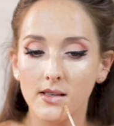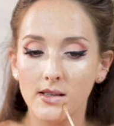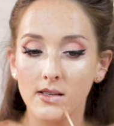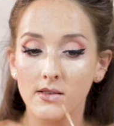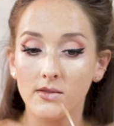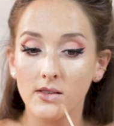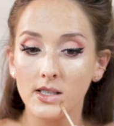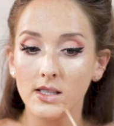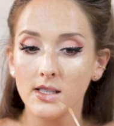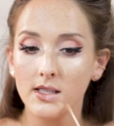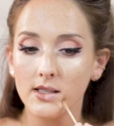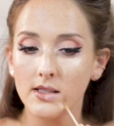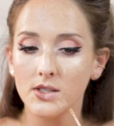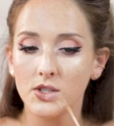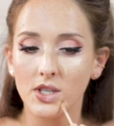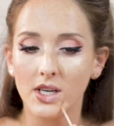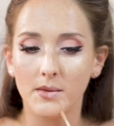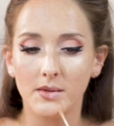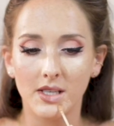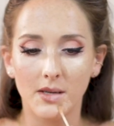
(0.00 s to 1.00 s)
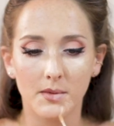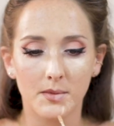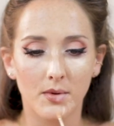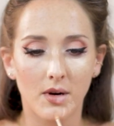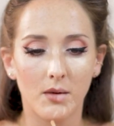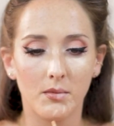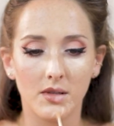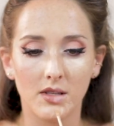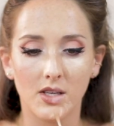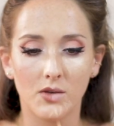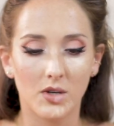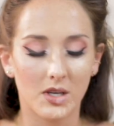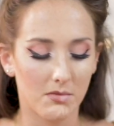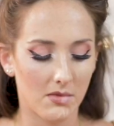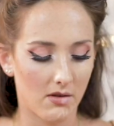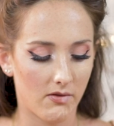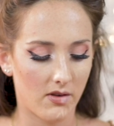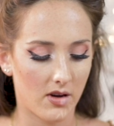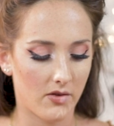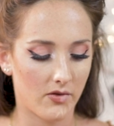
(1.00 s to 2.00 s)
Shape Tape's probably like one of
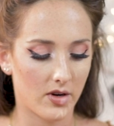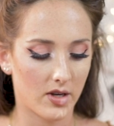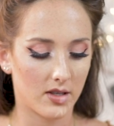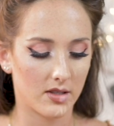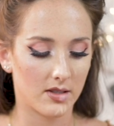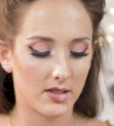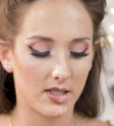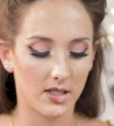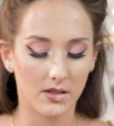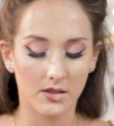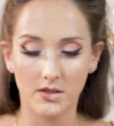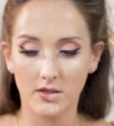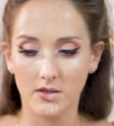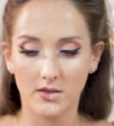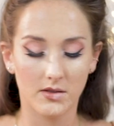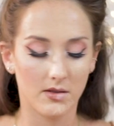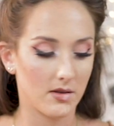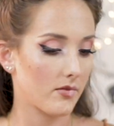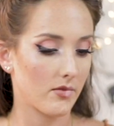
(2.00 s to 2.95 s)
my favorite concealers.